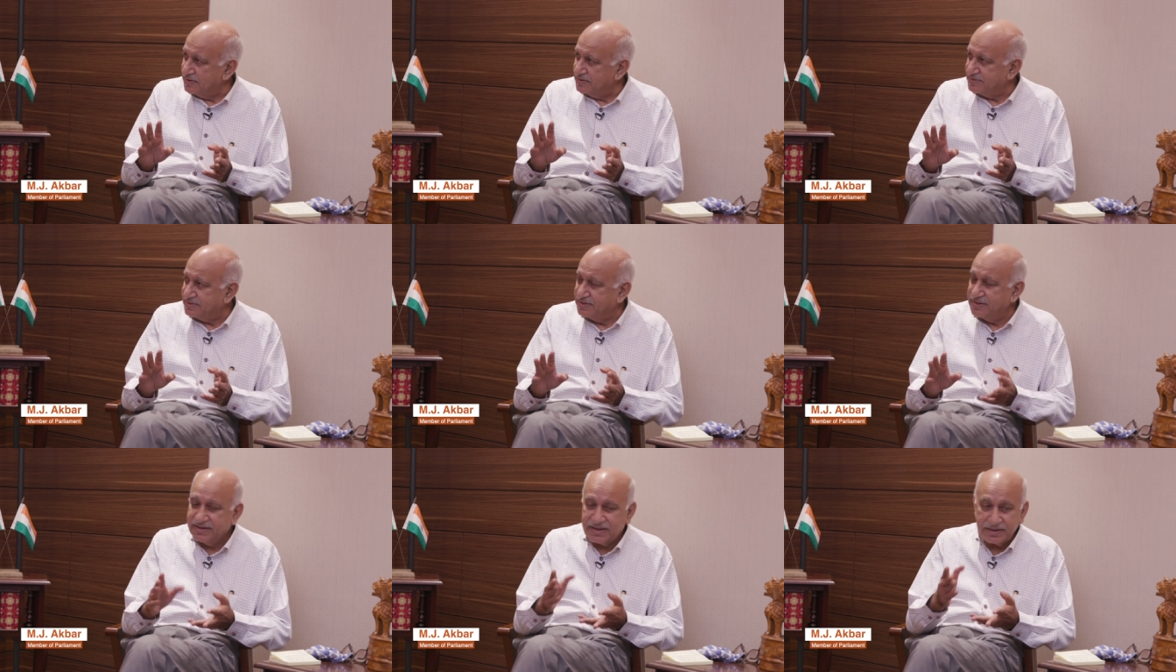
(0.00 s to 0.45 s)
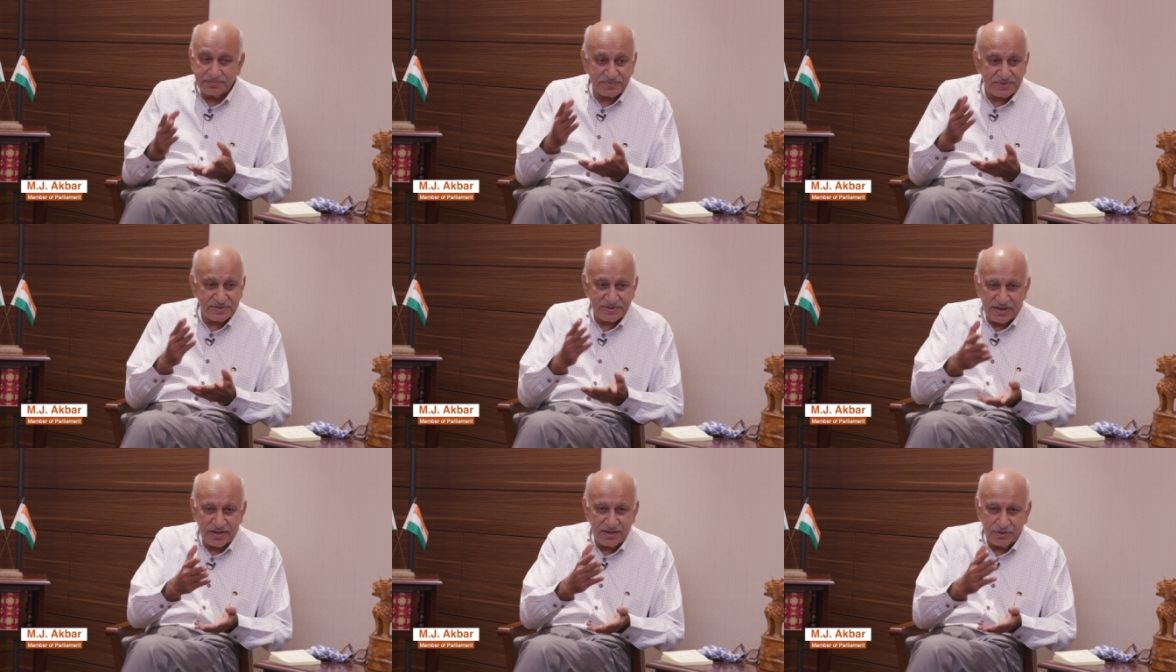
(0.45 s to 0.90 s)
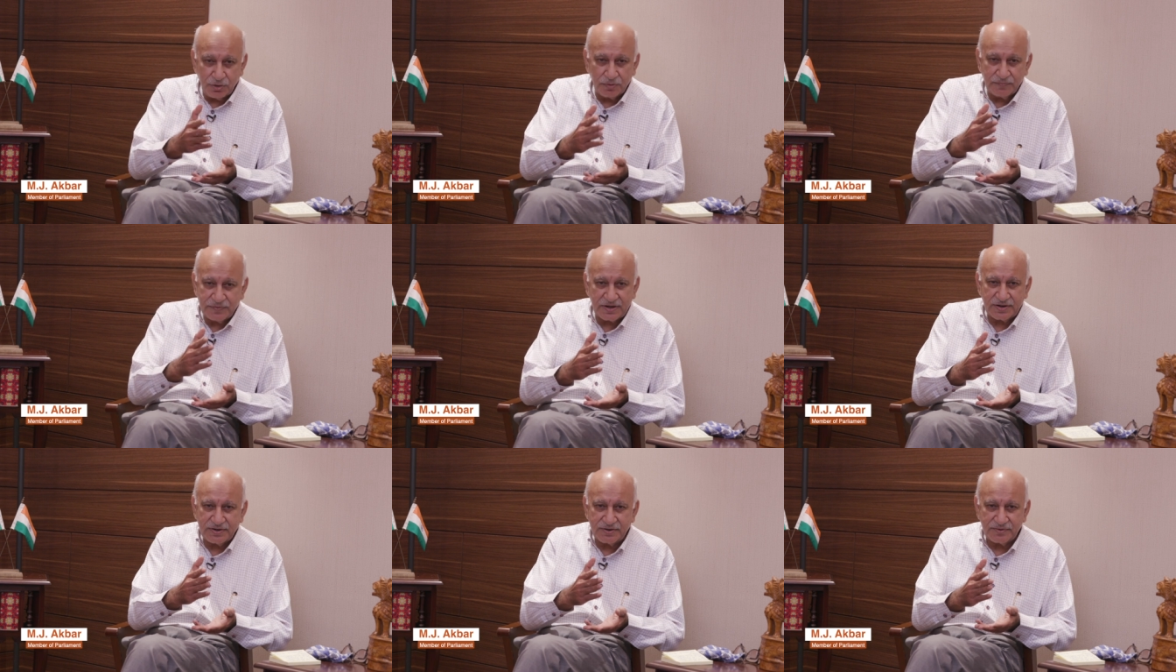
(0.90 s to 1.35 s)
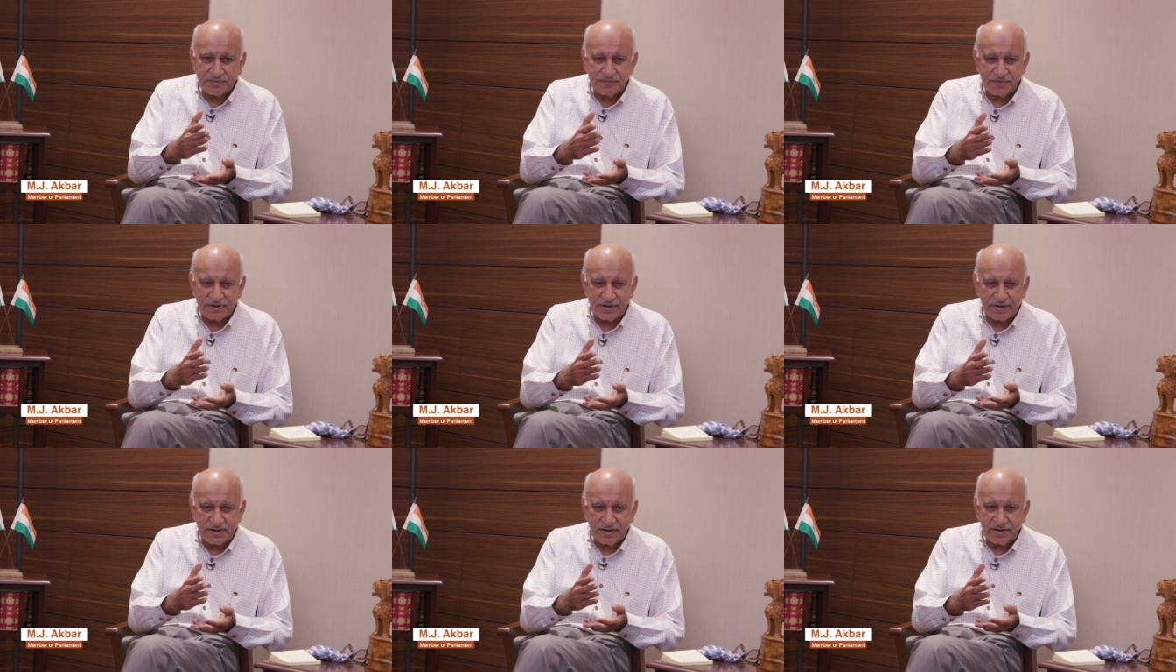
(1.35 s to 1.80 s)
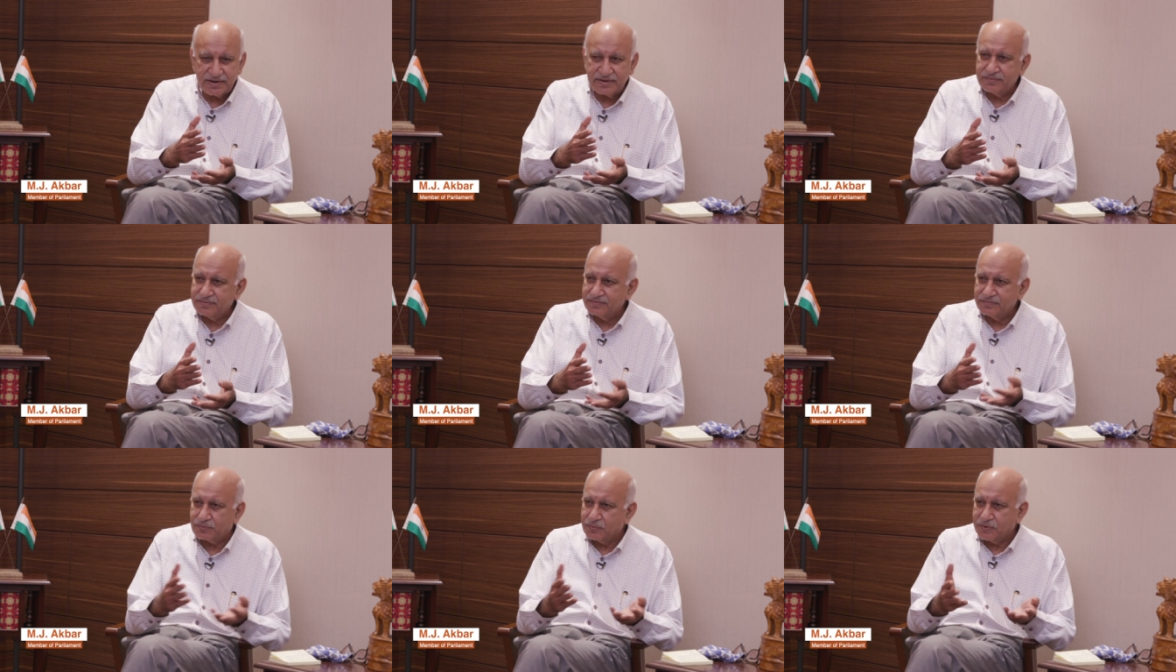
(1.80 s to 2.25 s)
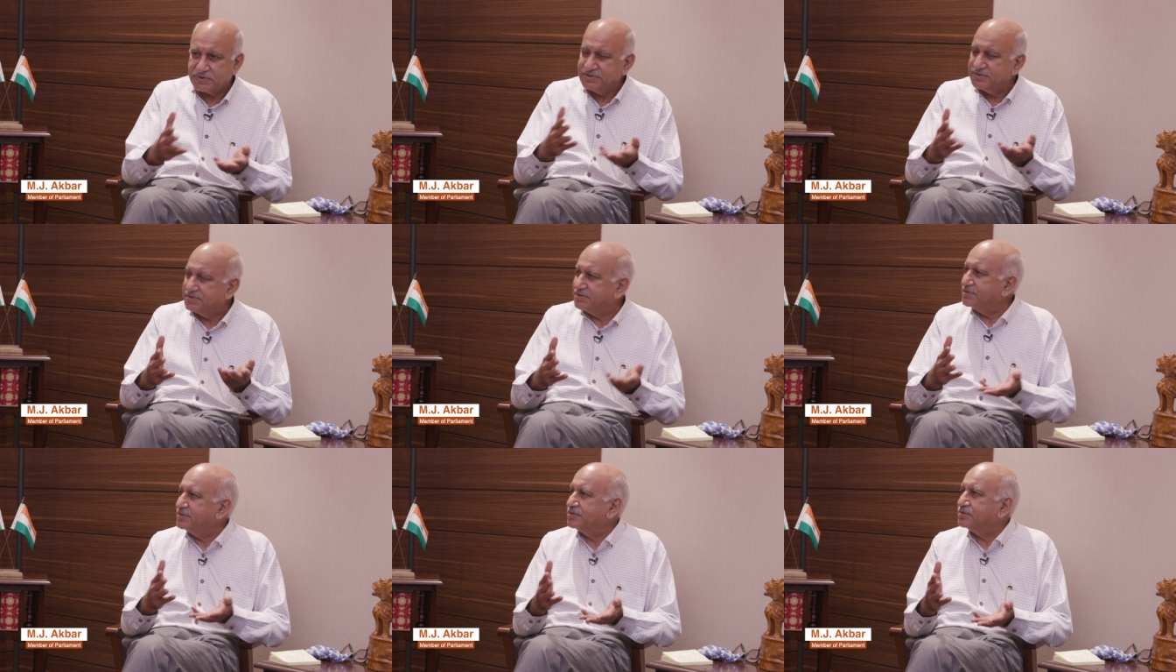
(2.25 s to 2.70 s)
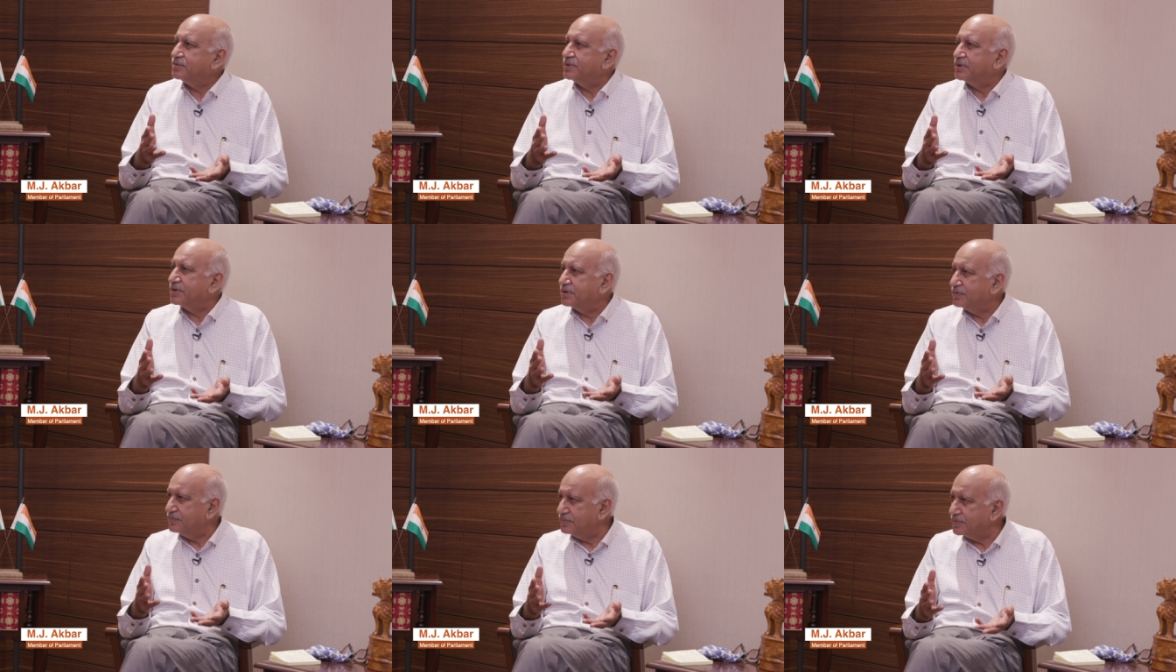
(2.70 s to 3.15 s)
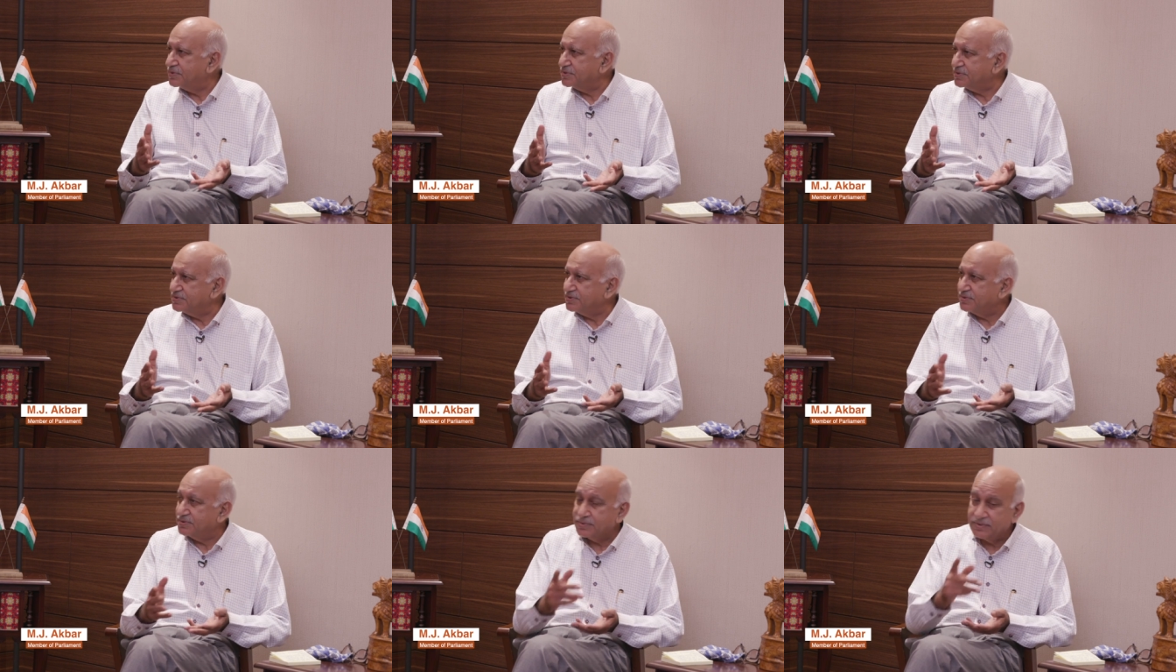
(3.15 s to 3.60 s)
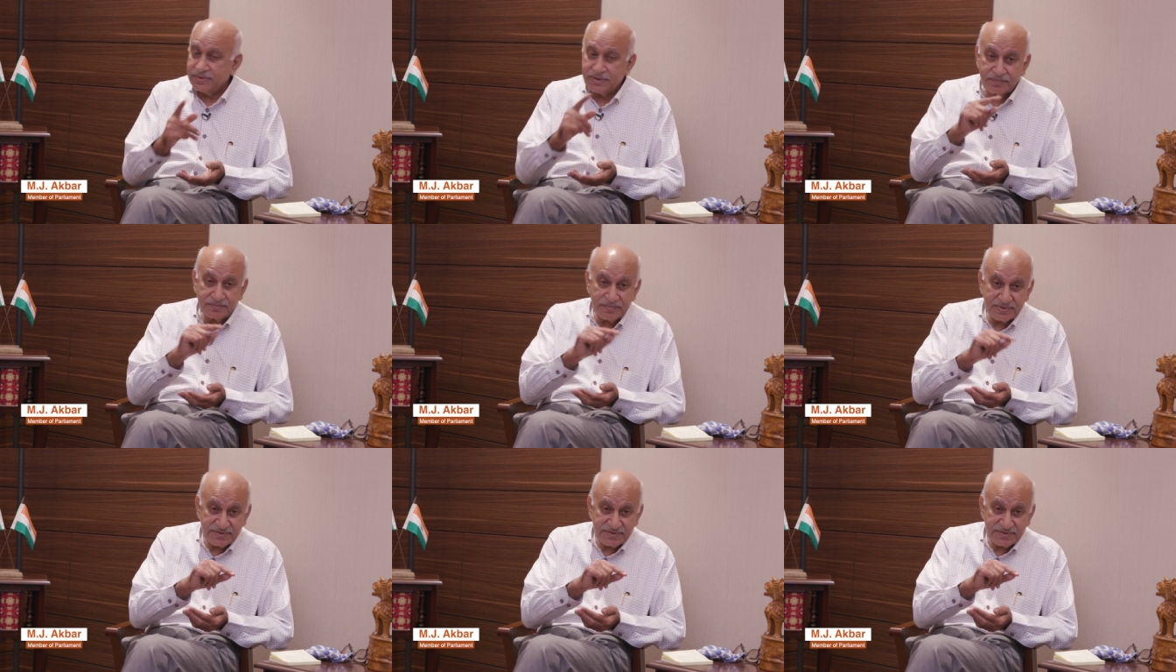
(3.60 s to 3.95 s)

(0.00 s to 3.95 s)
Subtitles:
He kept saying over and over again, what is he doing? What is he doing?